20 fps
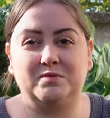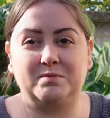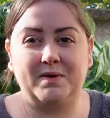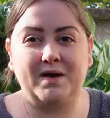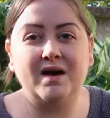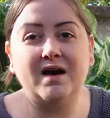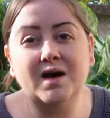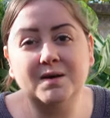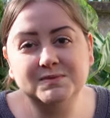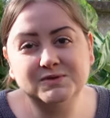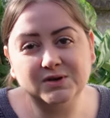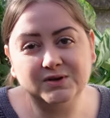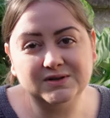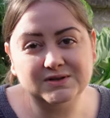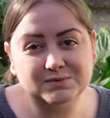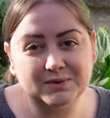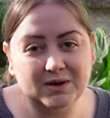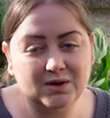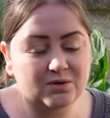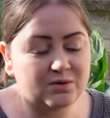with my herbs on
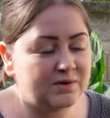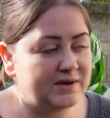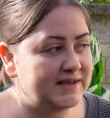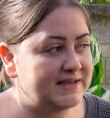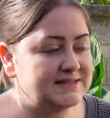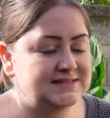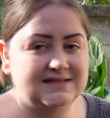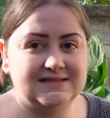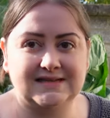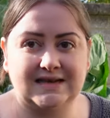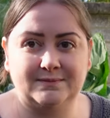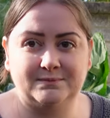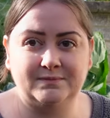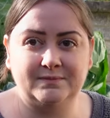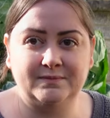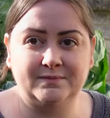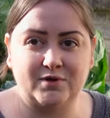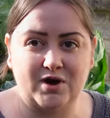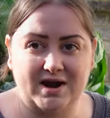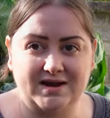as well is the same
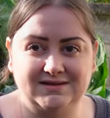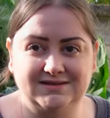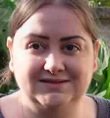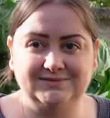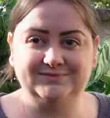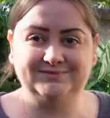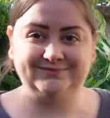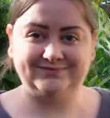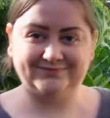brand.